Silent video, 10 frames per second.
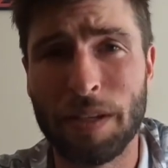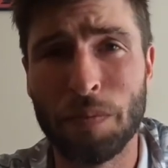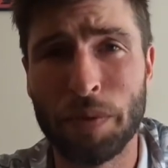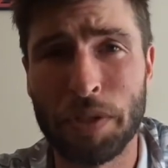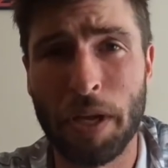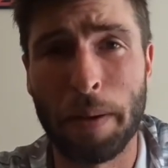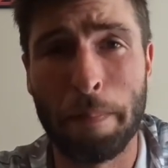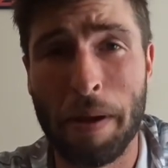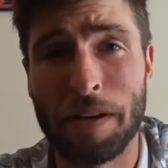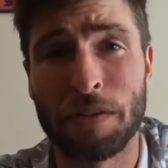It was like
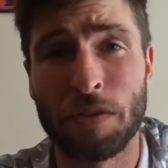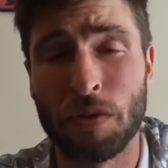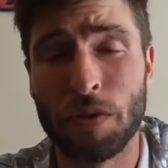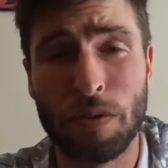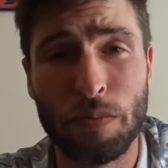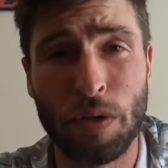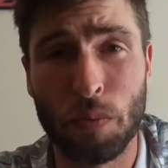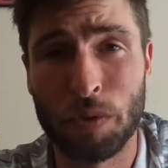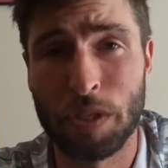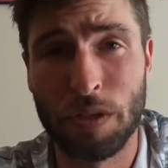meant so you
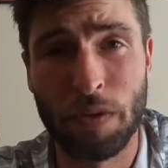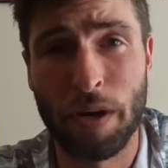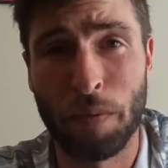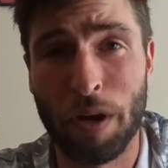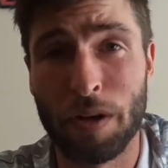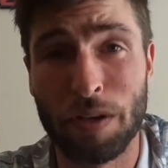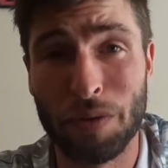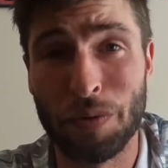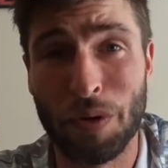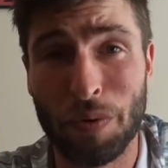don't steal that rod and
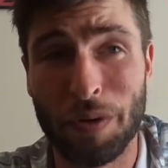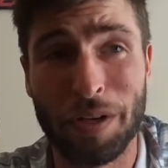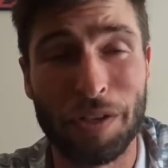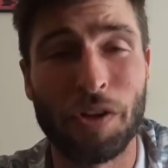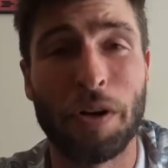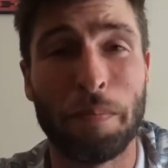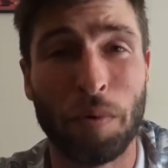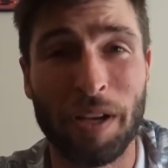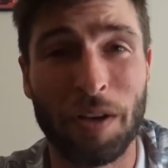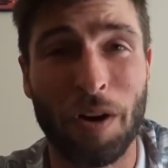you don't try to
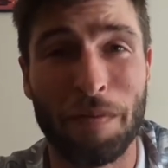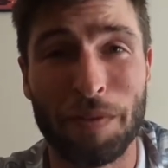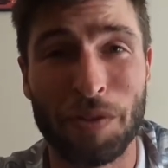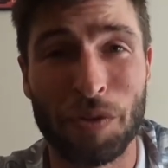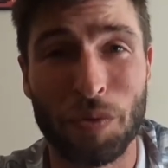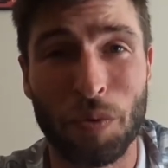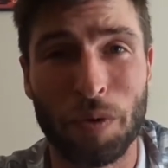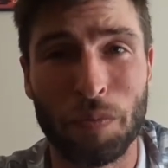break it off in the store.